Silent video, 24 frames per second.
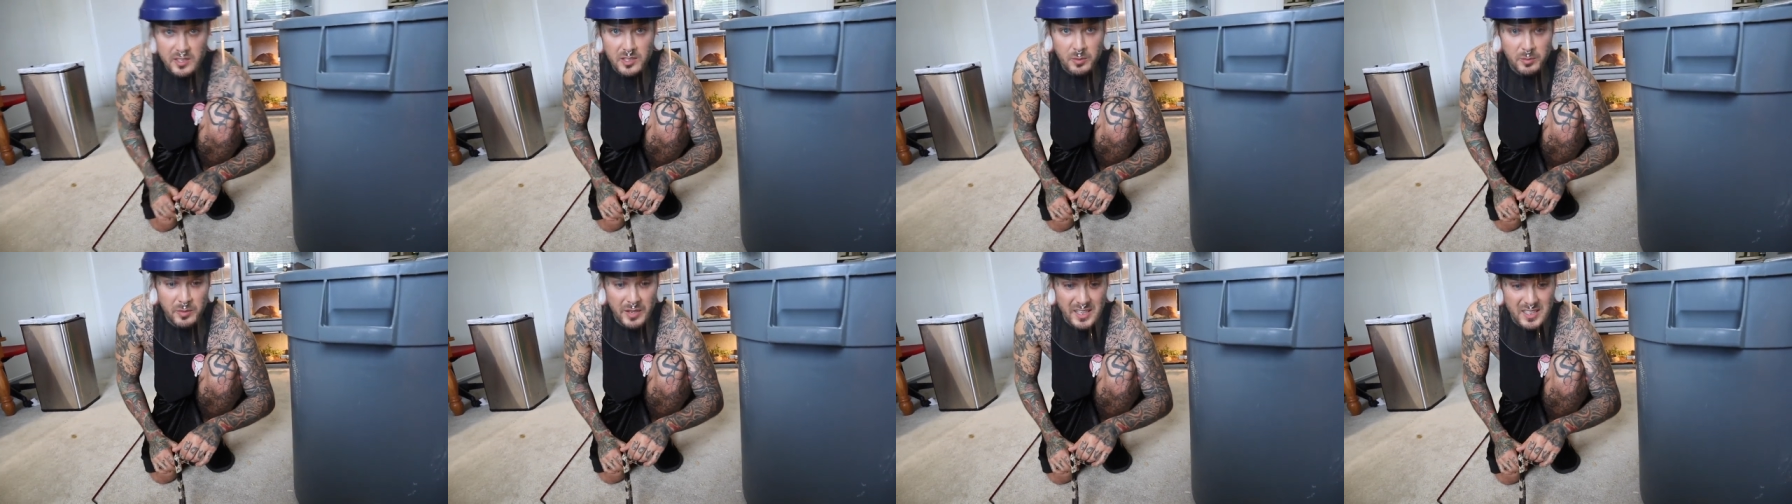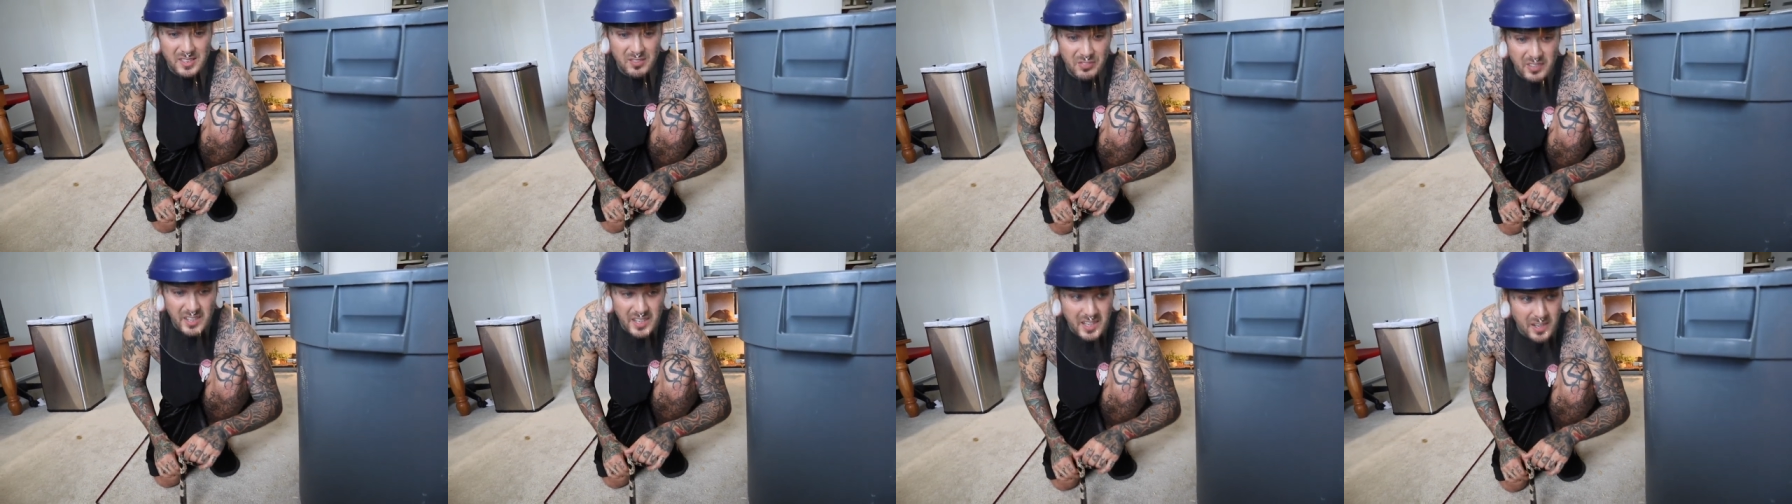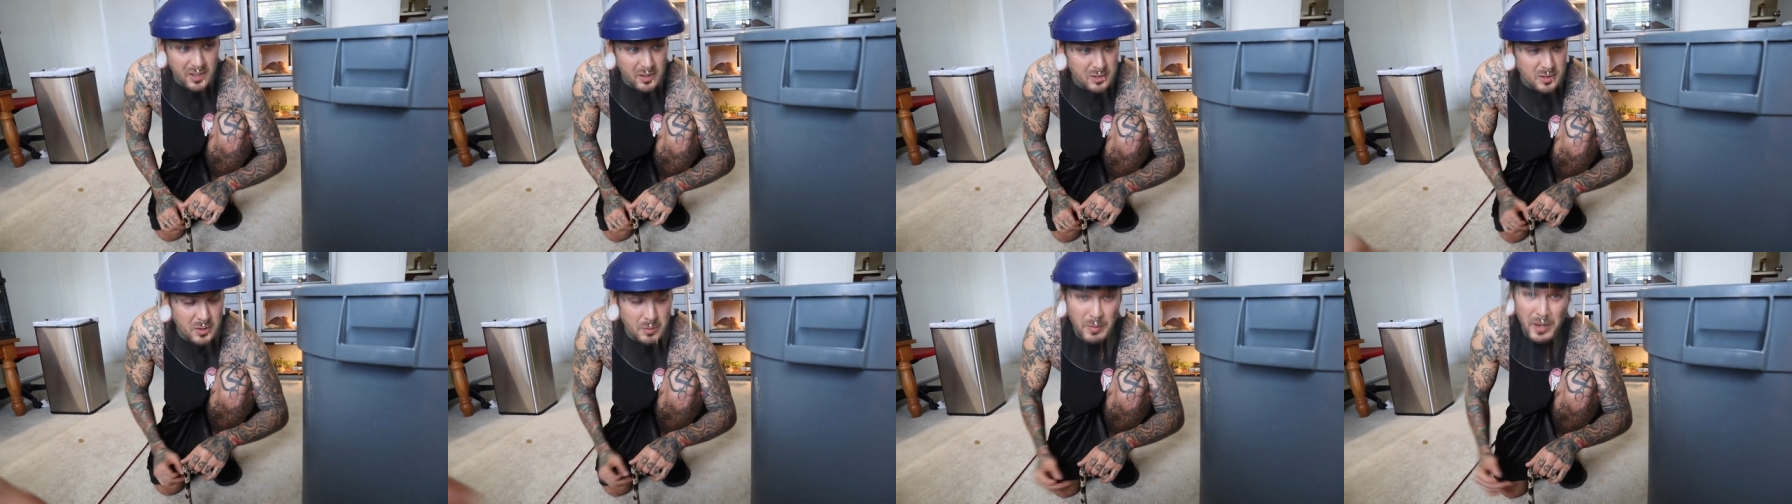some next
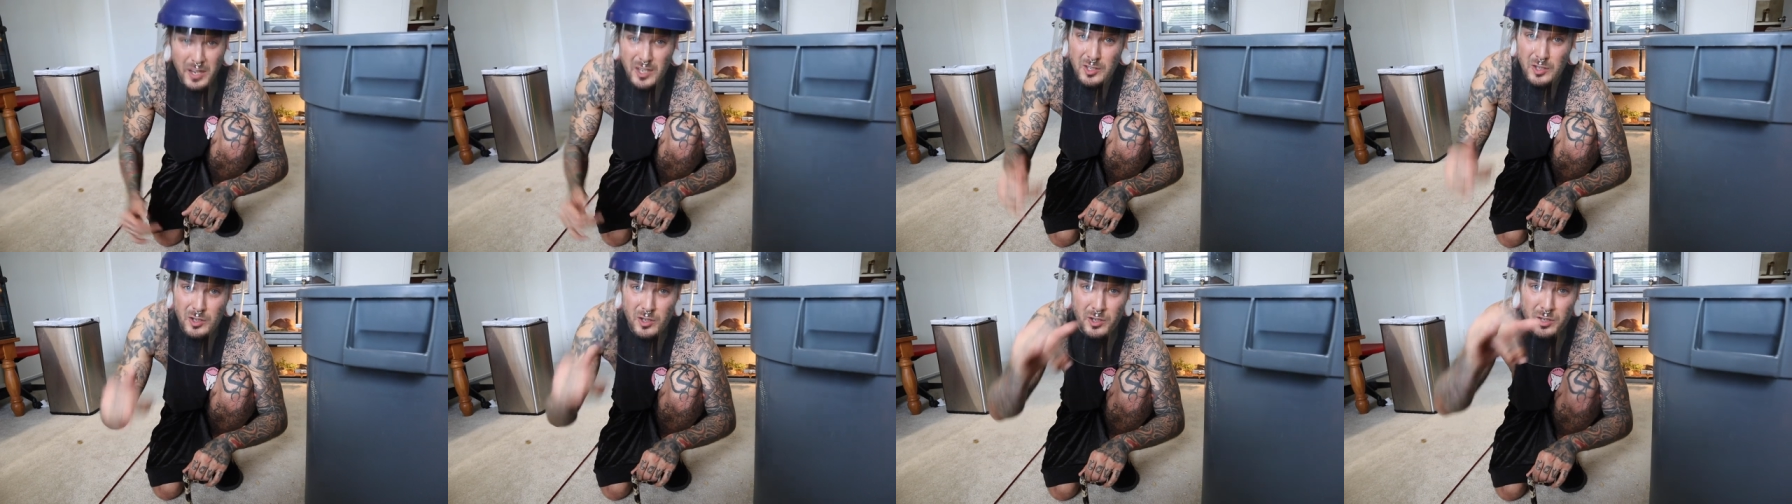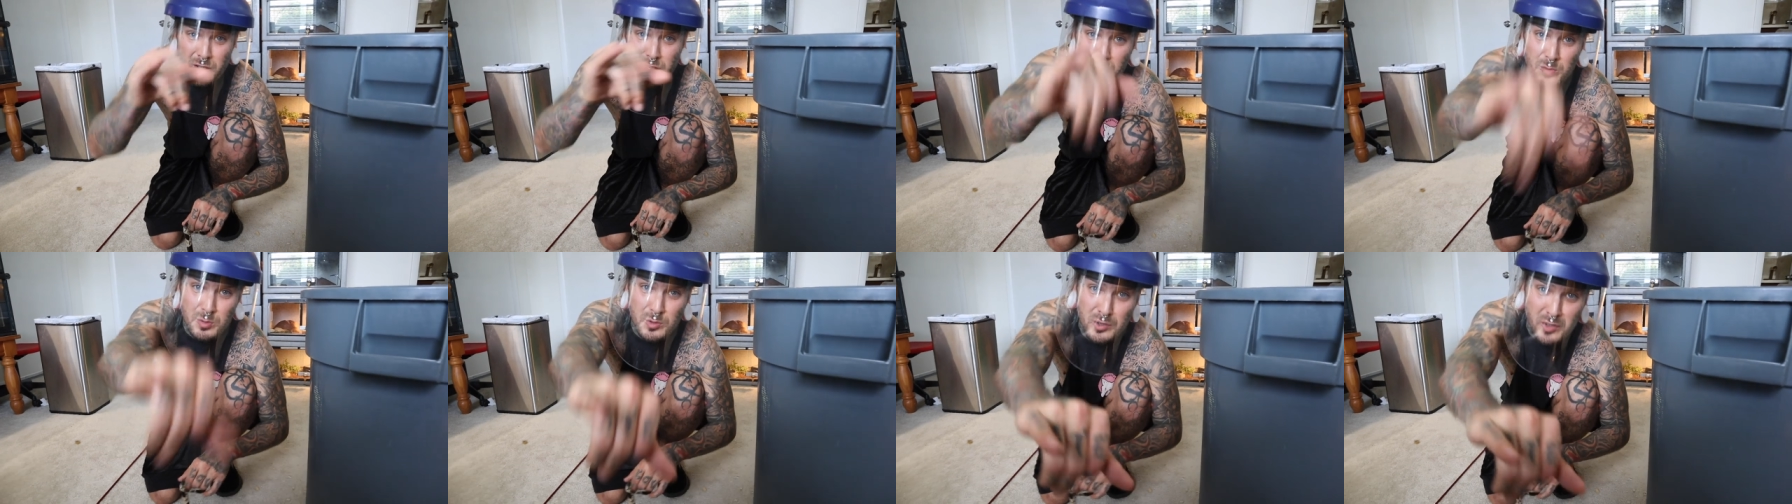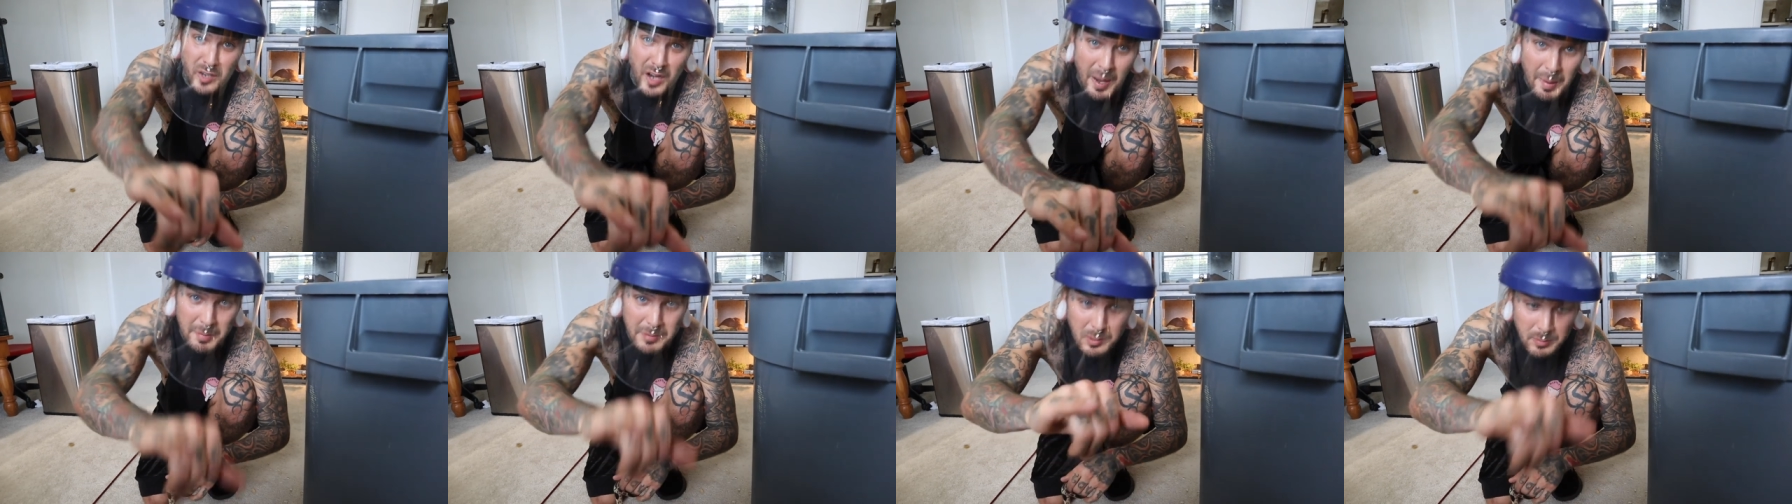videos. Make sure you're
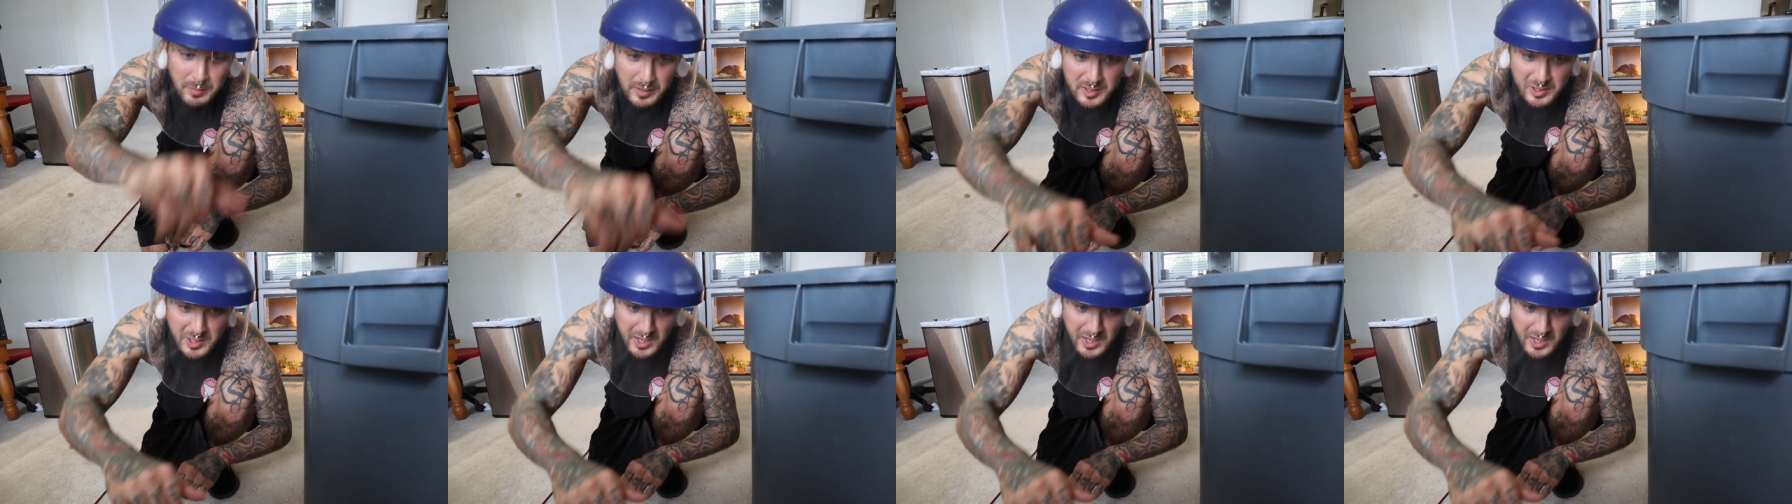subscribed to my